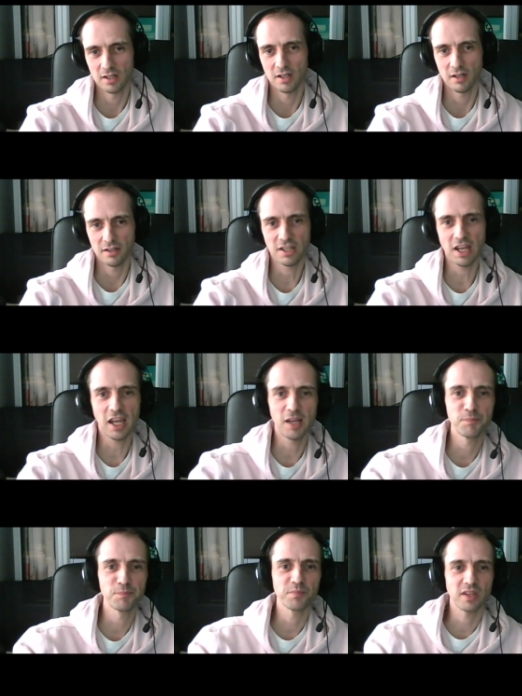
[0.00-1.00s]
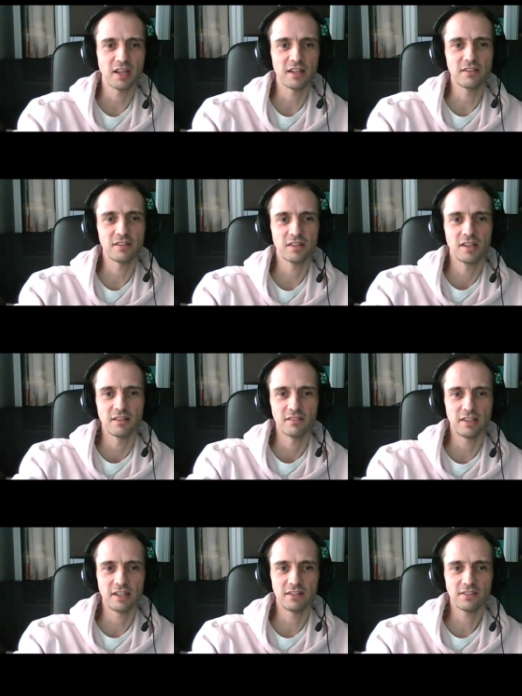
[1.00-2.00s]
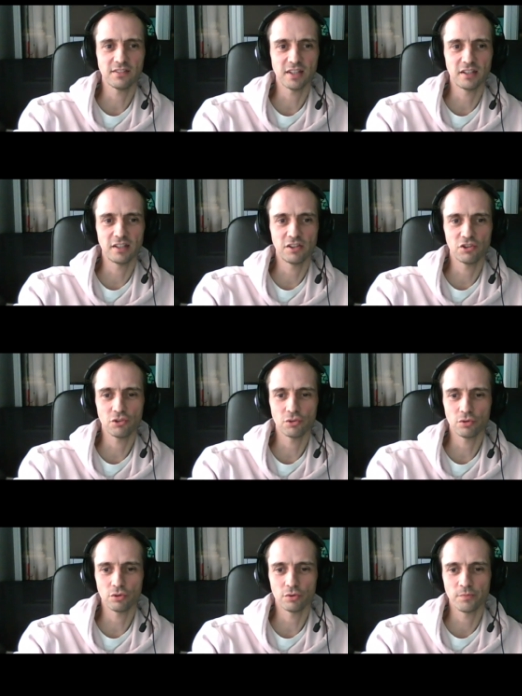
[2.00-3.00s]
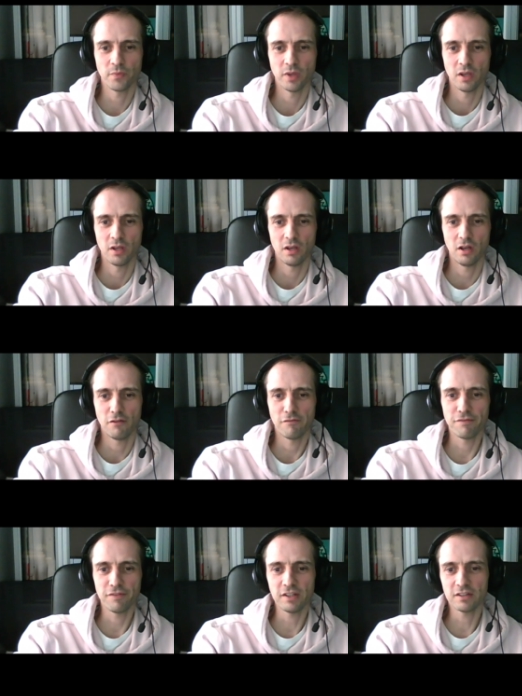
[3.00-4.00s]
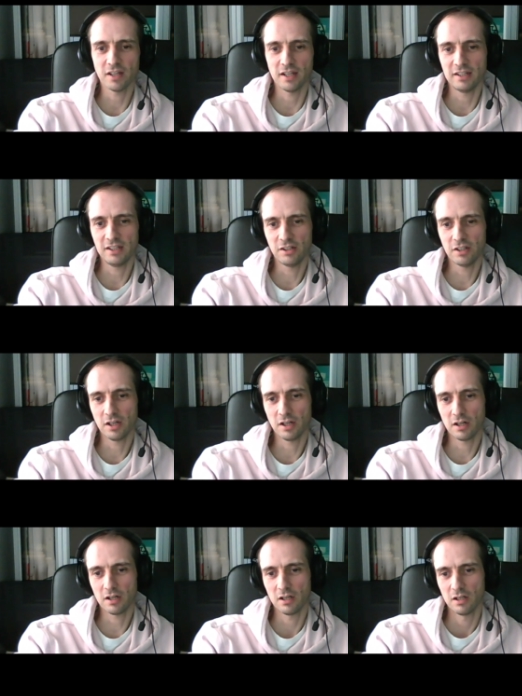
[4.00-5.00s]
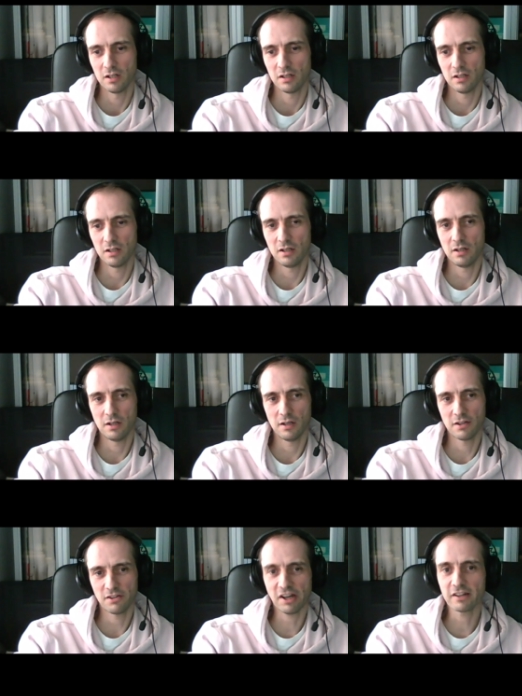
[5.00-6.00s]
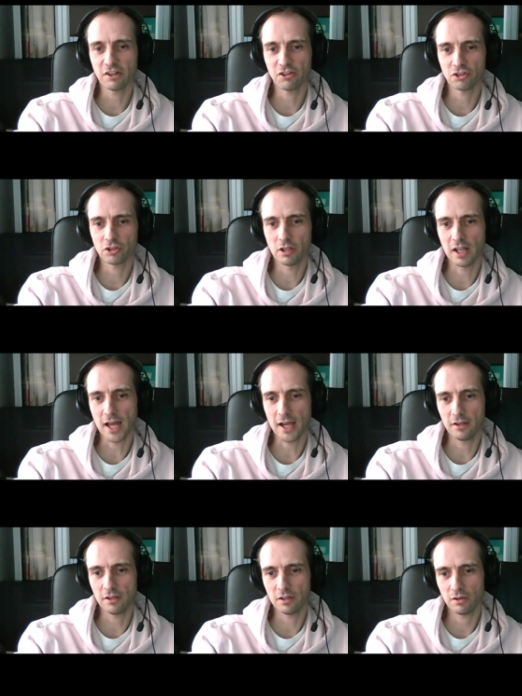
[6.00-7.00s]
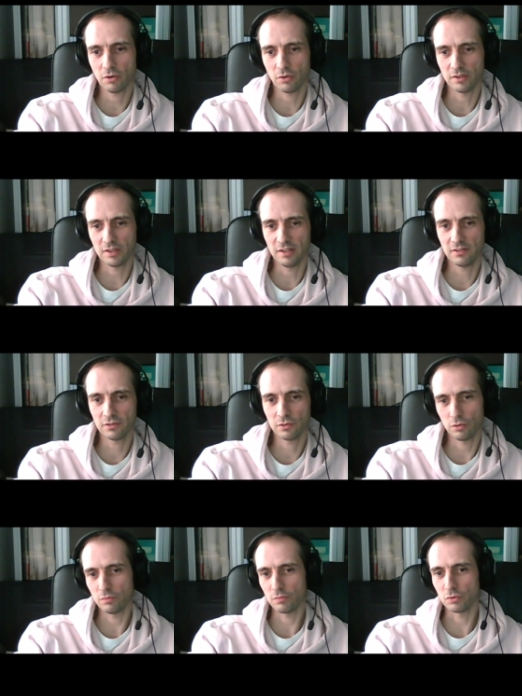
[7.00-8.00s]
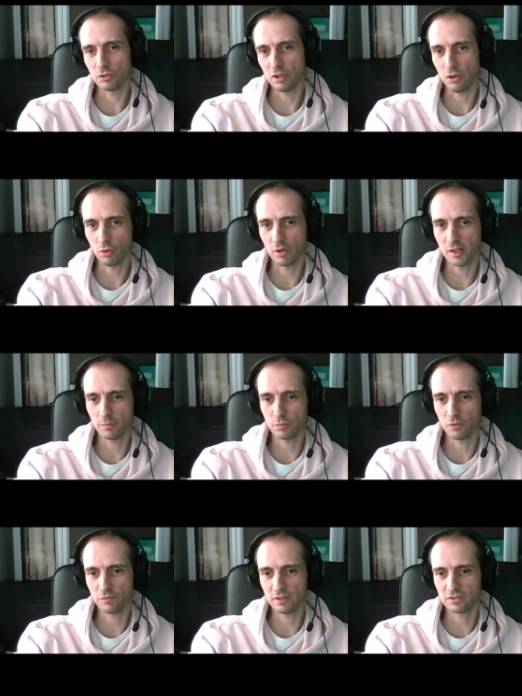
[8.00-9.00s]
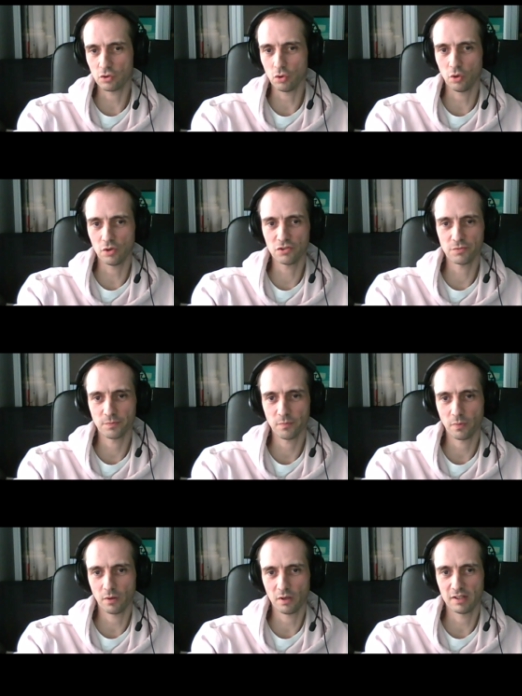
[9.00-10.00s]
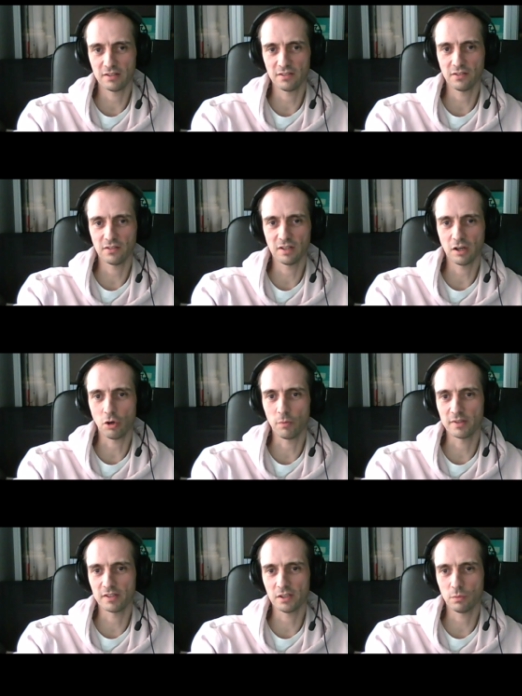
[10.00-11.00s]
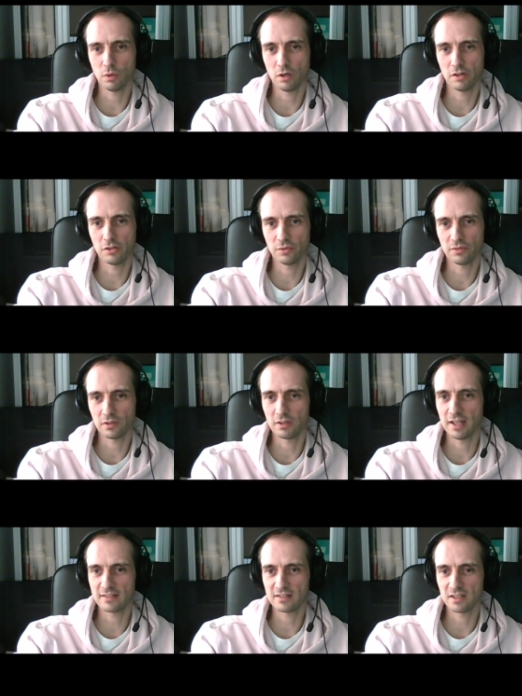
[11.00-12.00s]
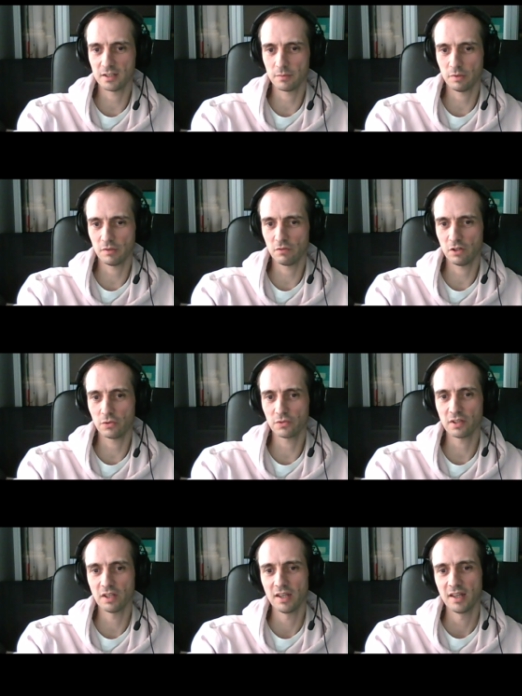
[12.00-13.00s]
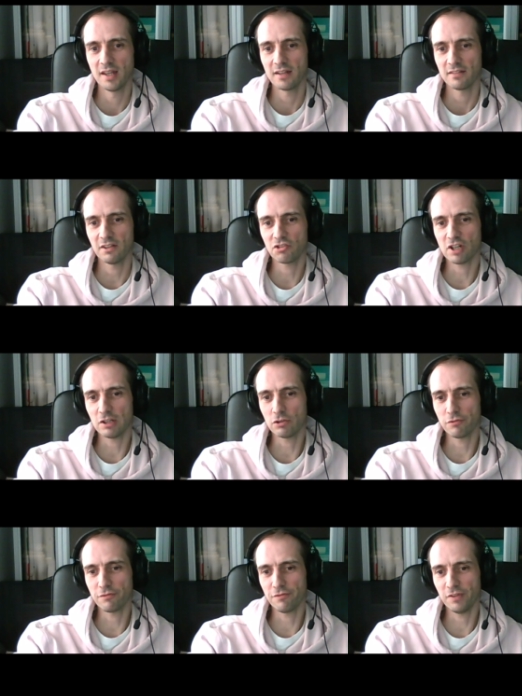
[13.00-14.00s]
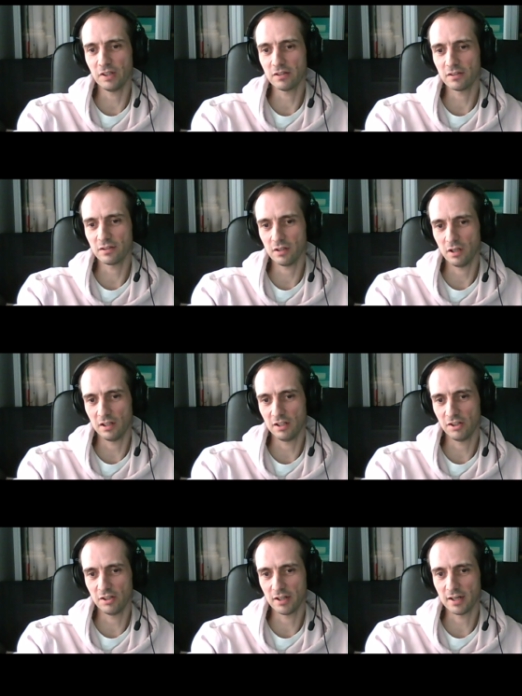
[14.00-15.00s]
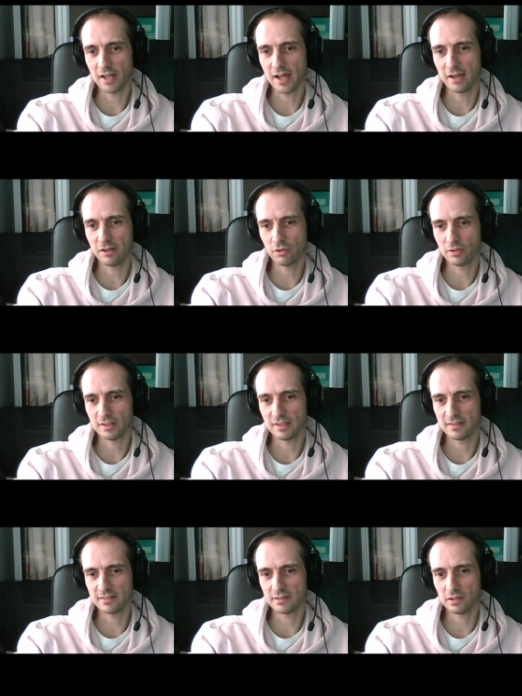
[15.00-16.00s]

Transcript: game, and they decided to fit a linear regression line on this, or the logarithm of the scores. And this is the comma t-values and extended values. They try to fit a linear line on this